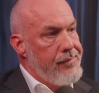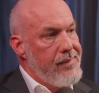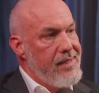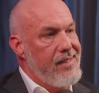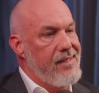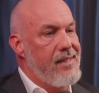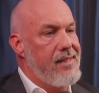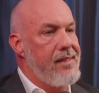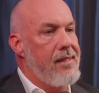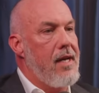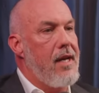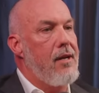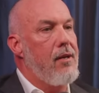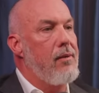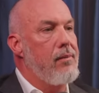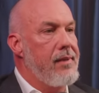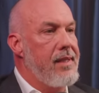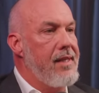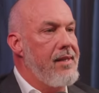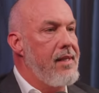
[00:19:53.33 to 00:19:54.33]
It's just not
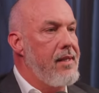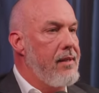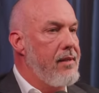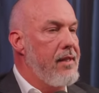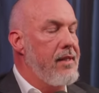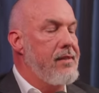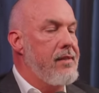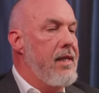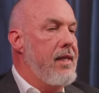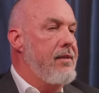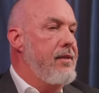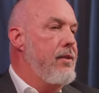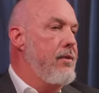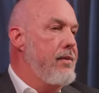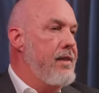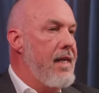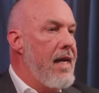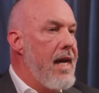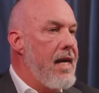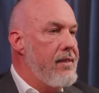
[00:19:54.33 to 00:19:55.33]
only the, it's not the
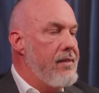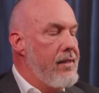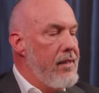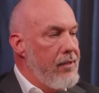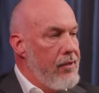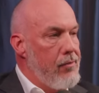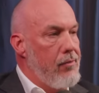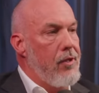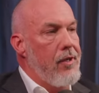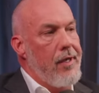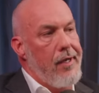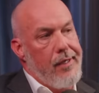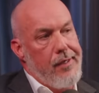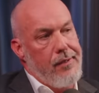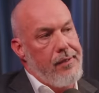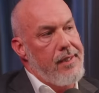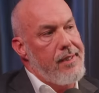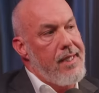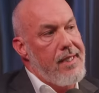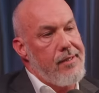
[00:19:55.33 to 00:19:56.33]
only asset you want to
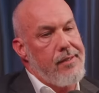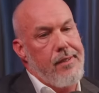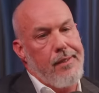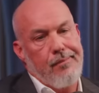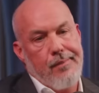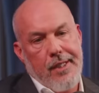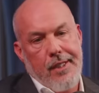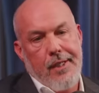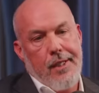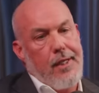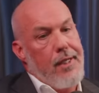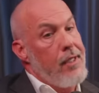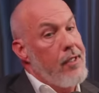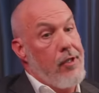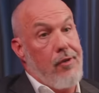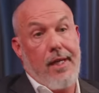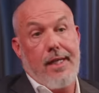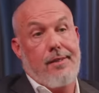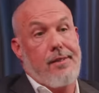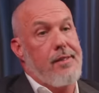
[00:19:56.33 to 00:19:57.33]
own. And that's a
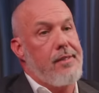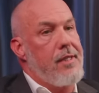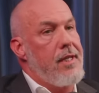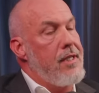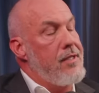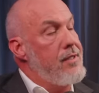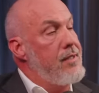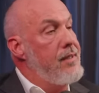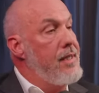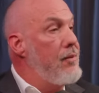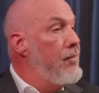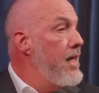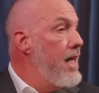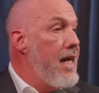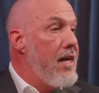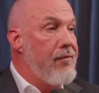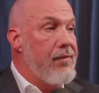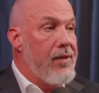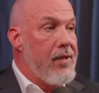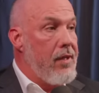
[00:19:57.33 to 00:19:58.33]
great discussion that we
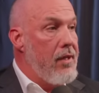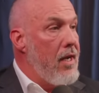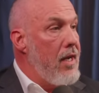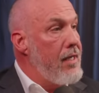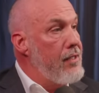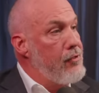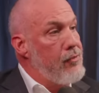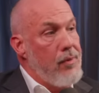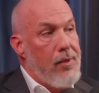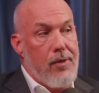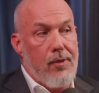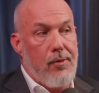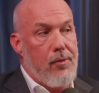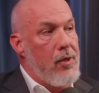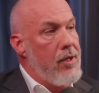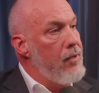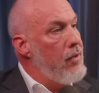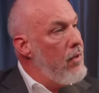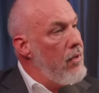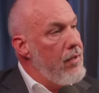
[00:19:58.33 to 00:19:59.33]
have with clients
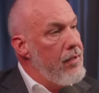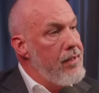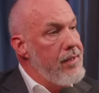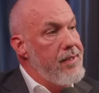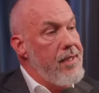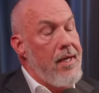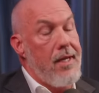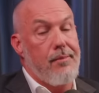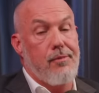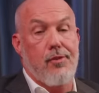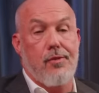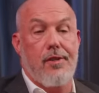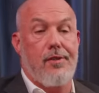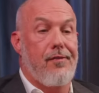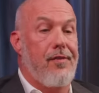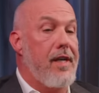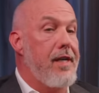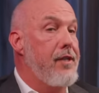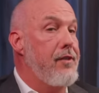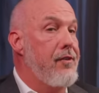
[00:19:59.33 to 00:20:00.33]
one-on-one all the time. So I
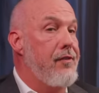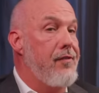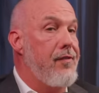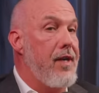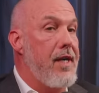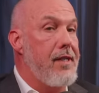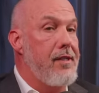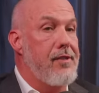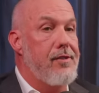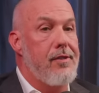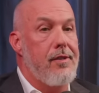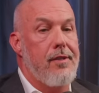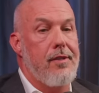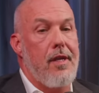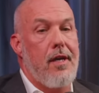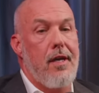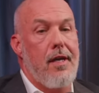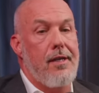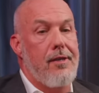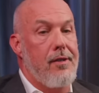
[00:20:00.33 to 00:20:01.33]
invite you to find us
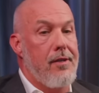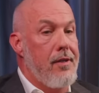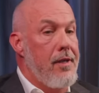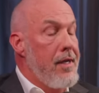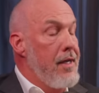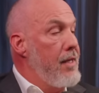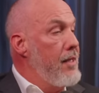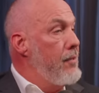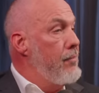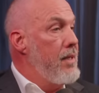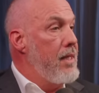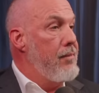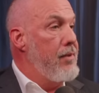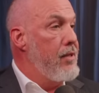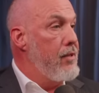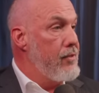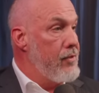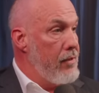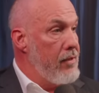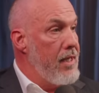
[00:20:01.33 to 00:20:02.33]
online, or maybe
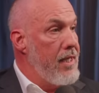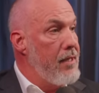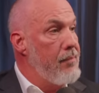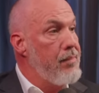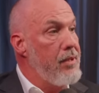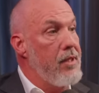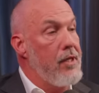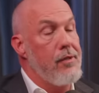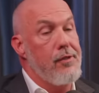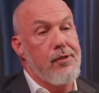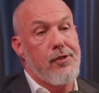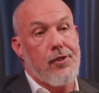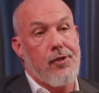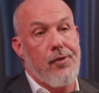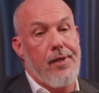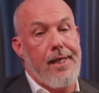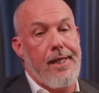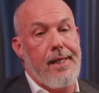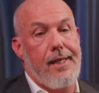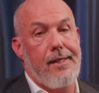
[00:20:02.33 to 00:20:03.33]
there's a link below the
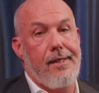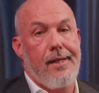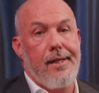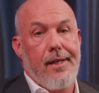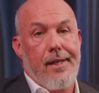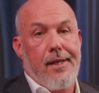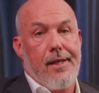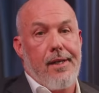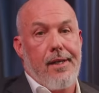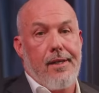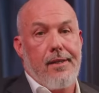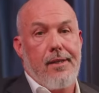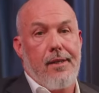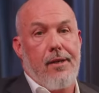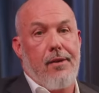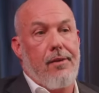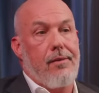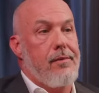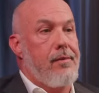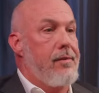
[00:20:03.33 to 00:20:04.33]
screen, you
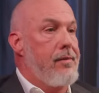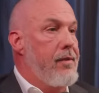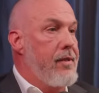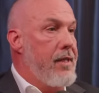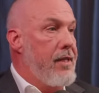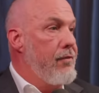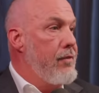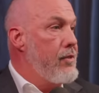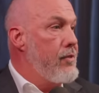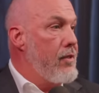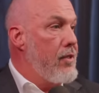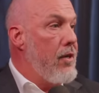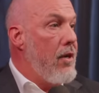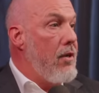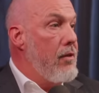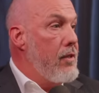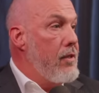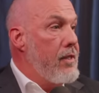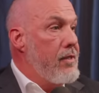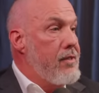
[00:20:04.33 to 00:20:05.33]
know, give us a
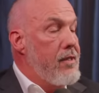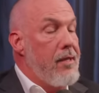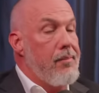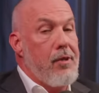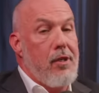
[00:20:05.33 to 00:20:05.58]
call, look us up,